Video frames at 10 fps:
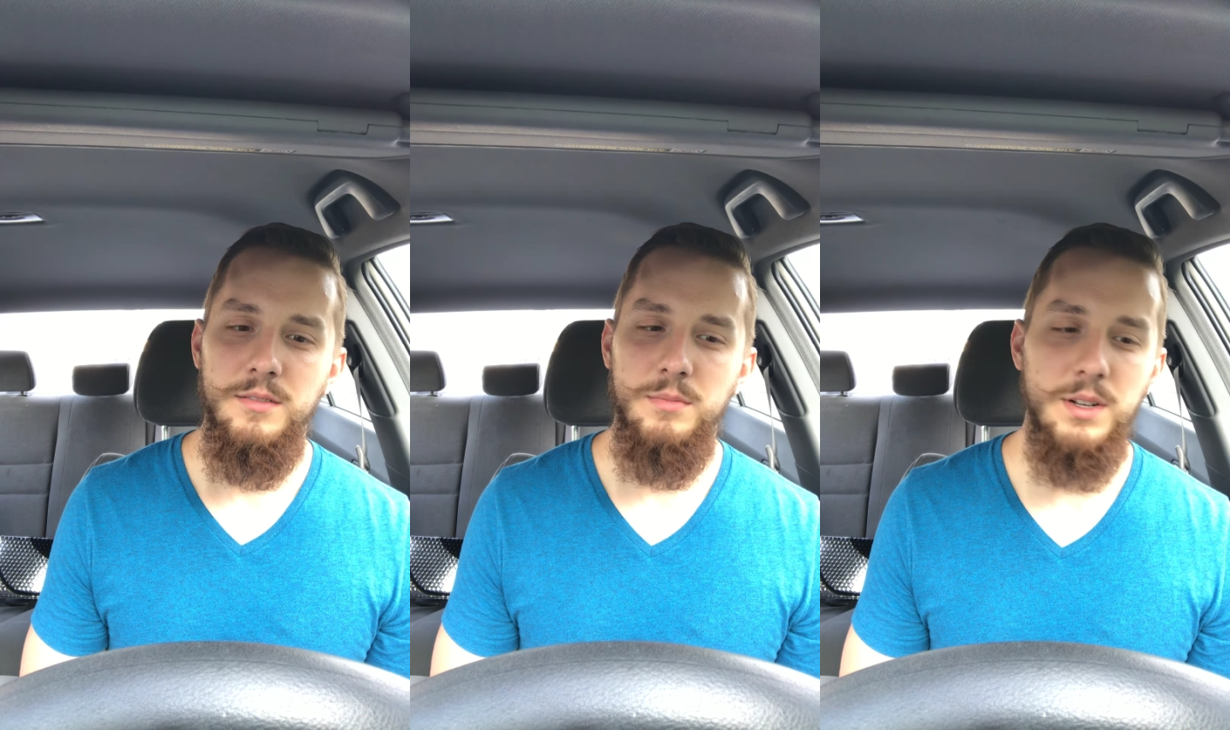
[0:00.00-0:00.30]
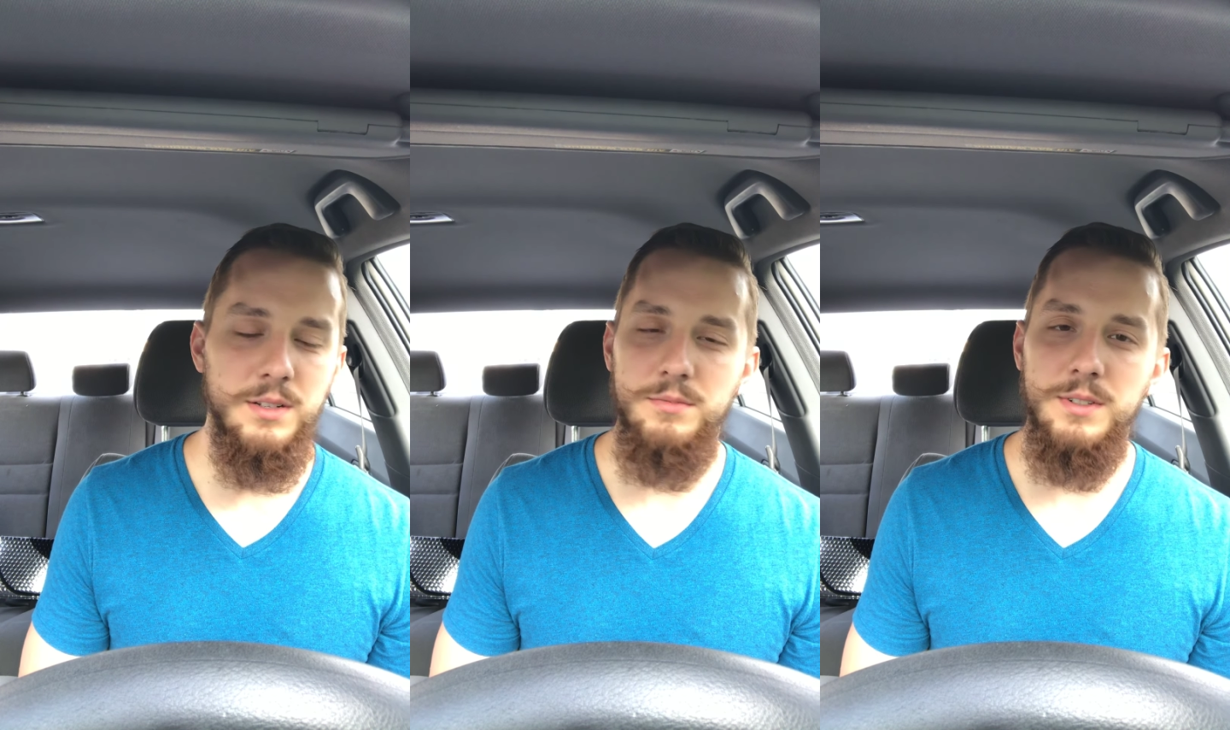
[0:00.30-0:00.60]

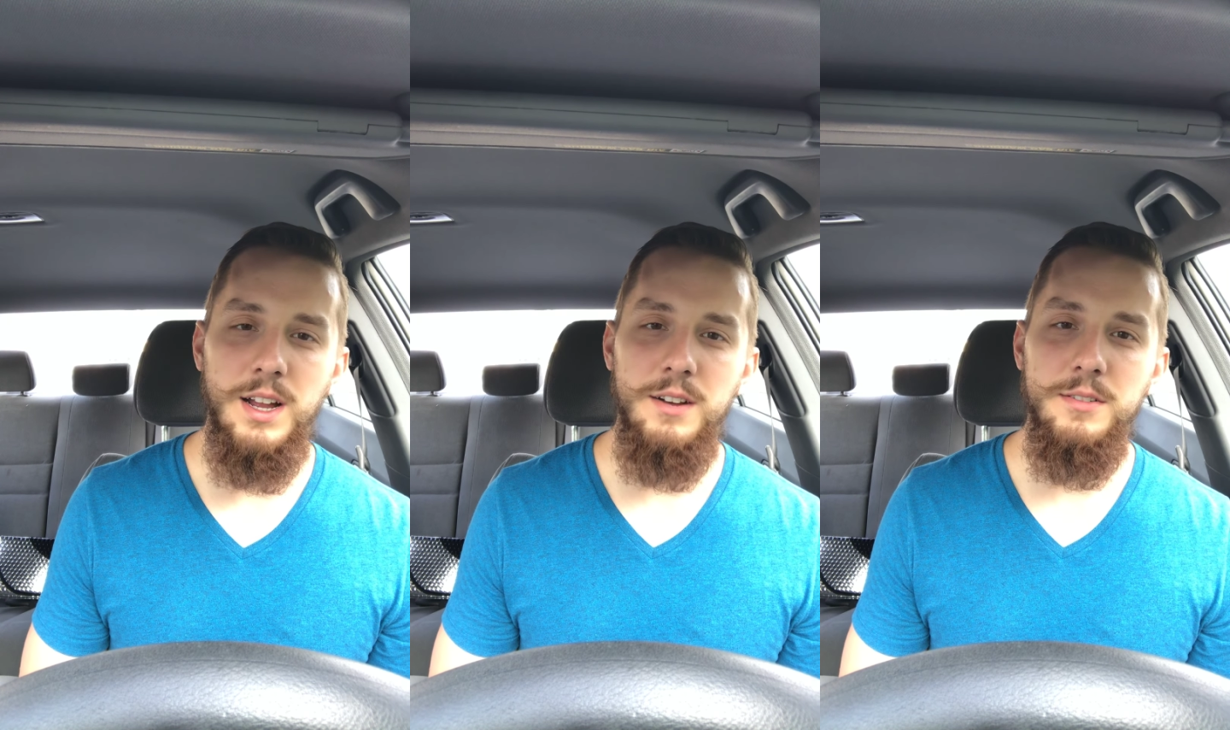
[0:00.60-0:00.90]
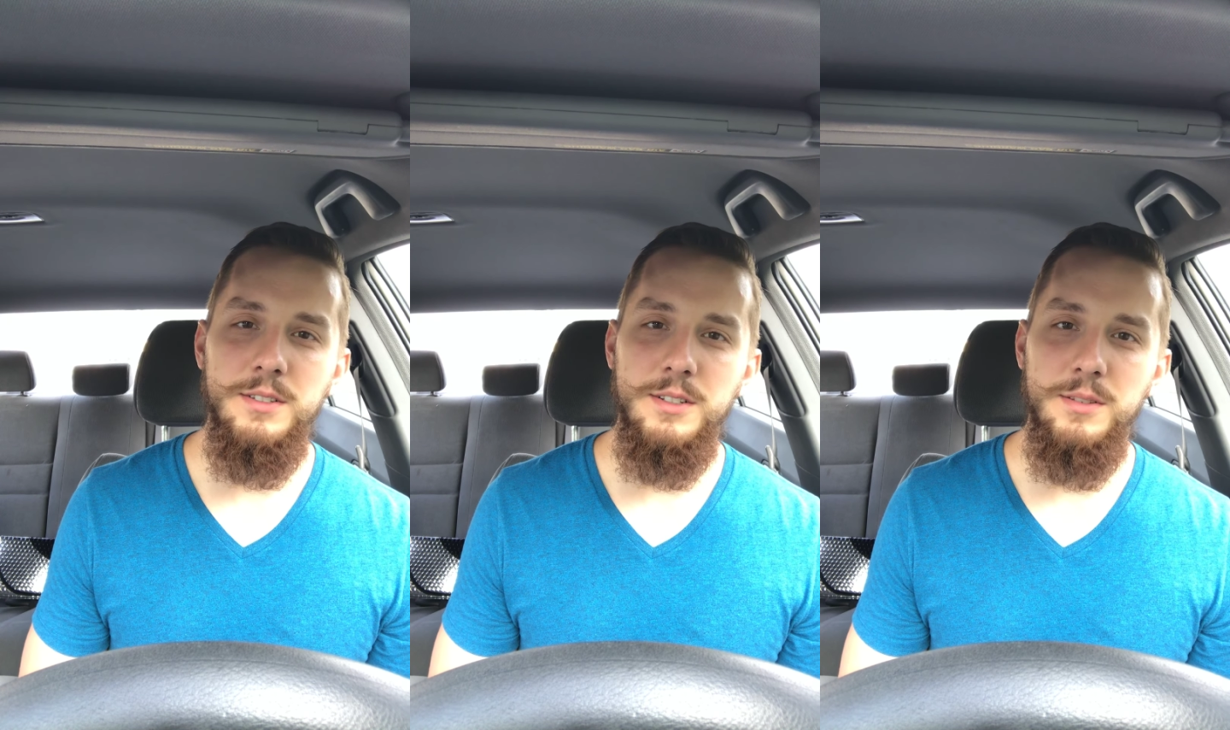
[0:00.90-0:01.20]
because we're not
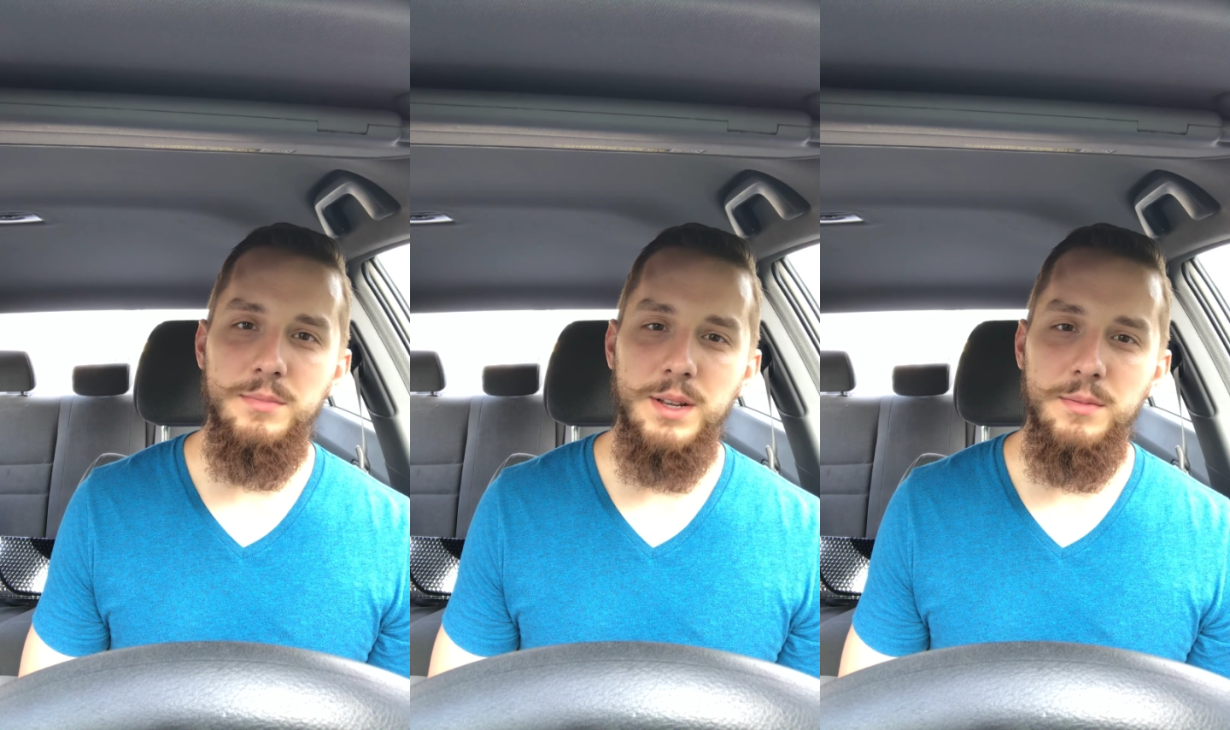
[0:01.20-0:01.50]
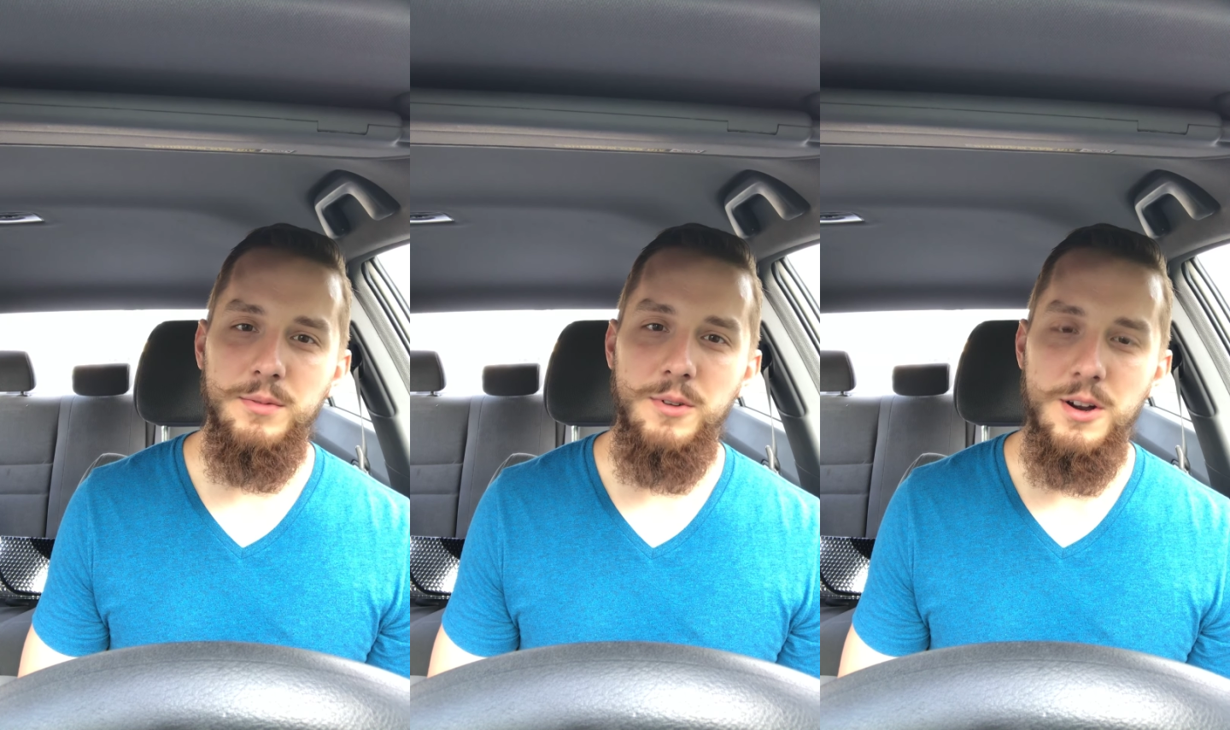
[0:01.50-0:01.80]
always going to be
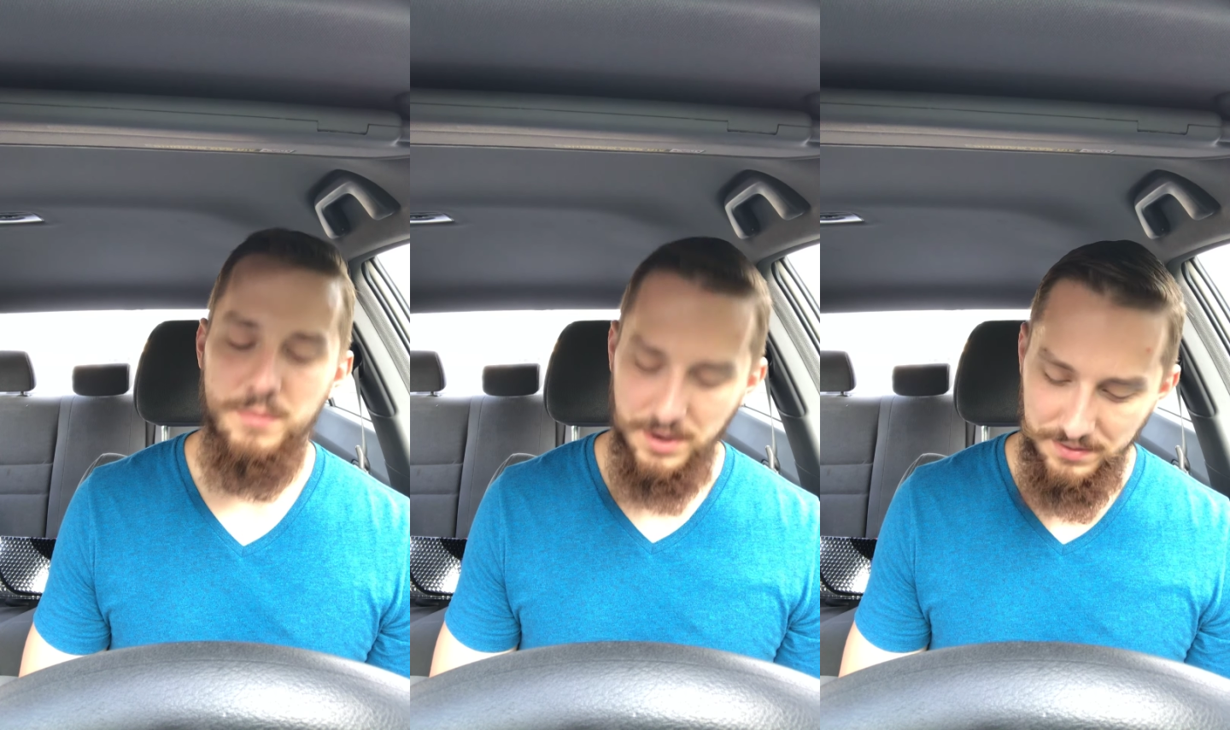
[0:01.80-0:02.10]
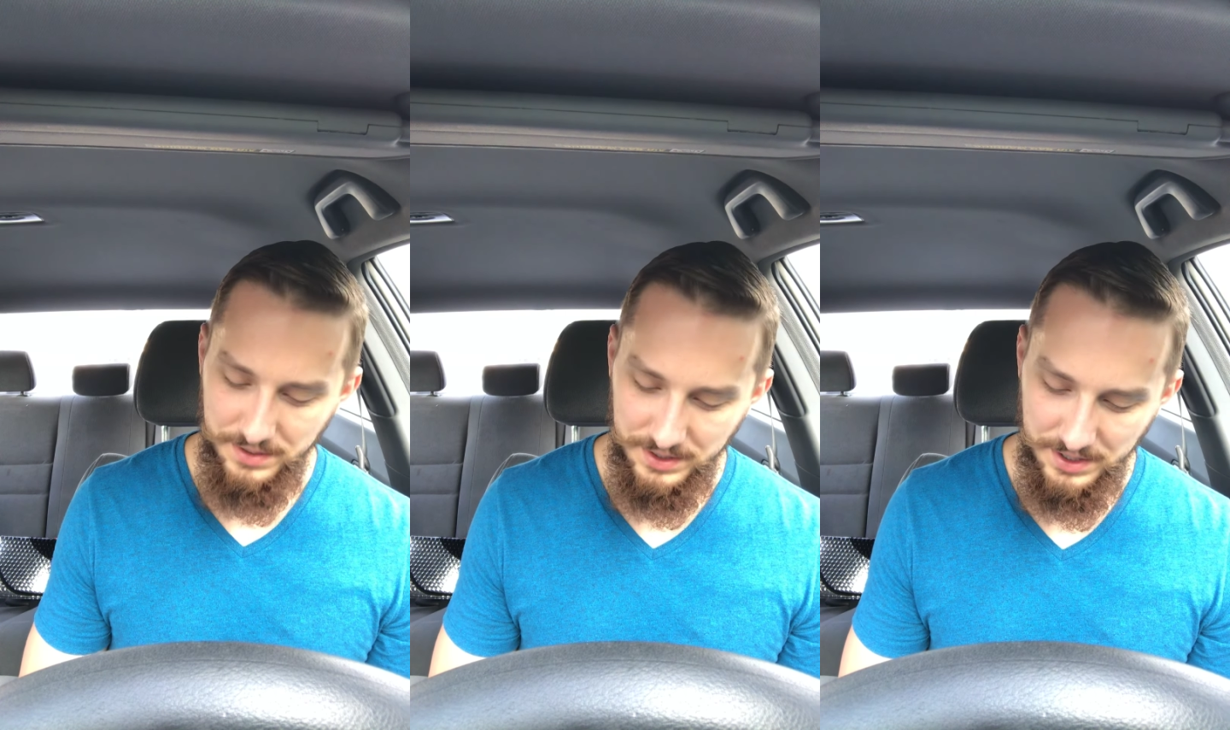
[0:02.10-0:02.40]
able to walk
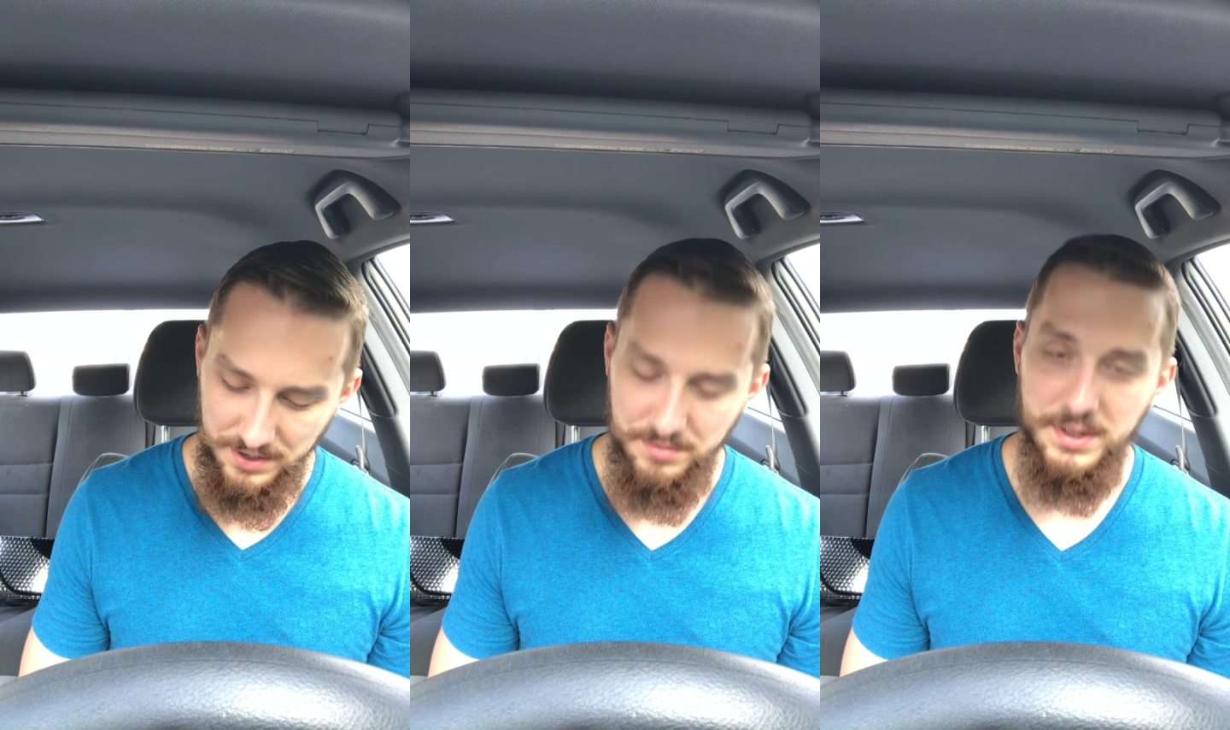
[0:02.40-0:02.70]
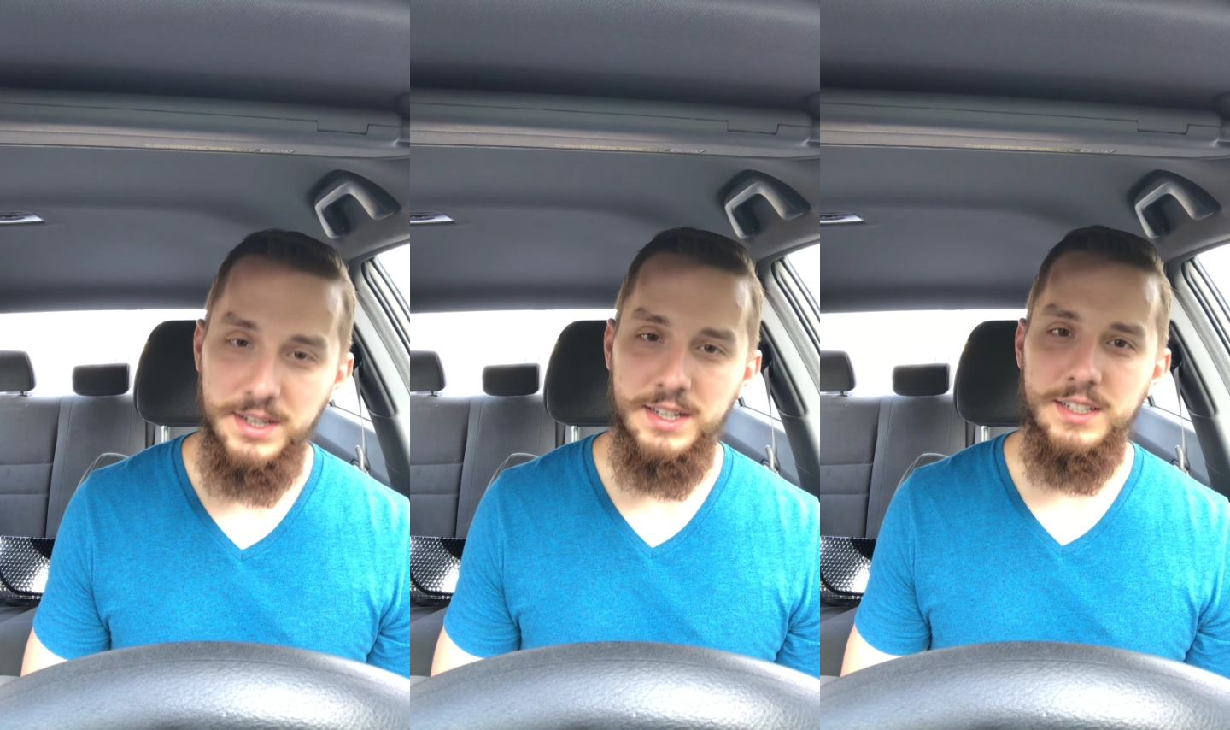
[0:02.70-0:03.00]
perfectly in
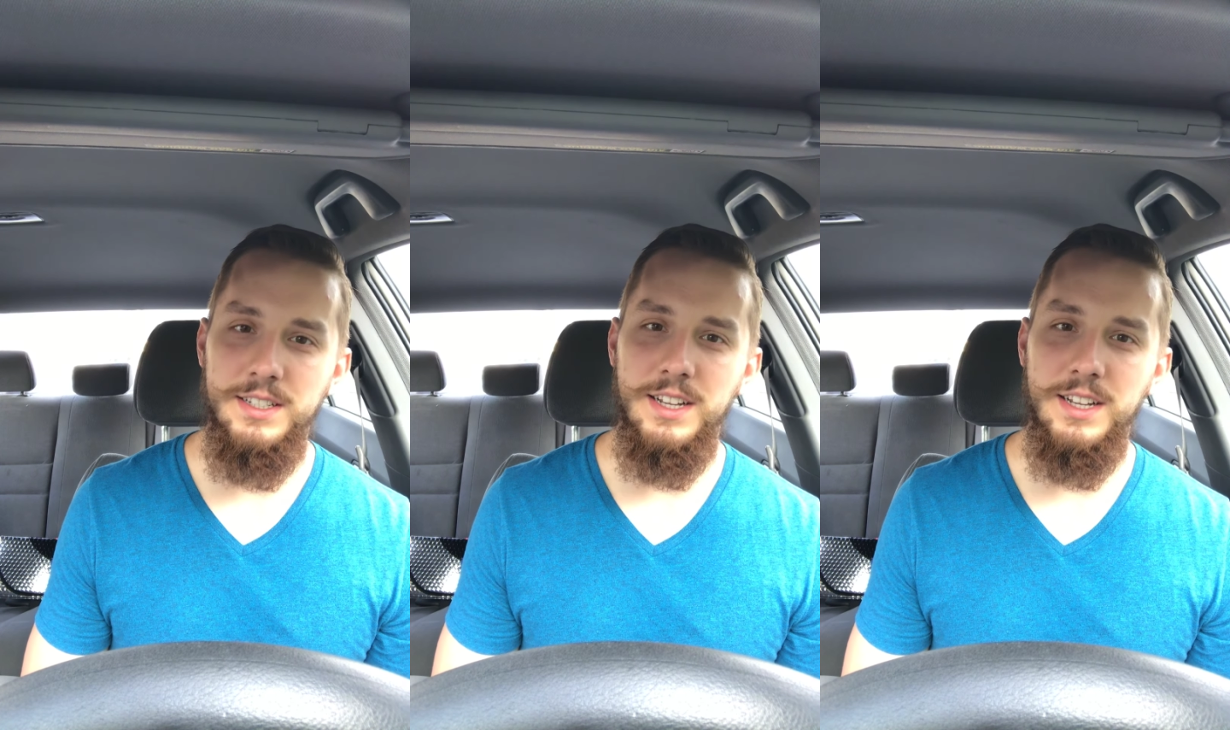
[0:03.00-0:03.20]
obedience,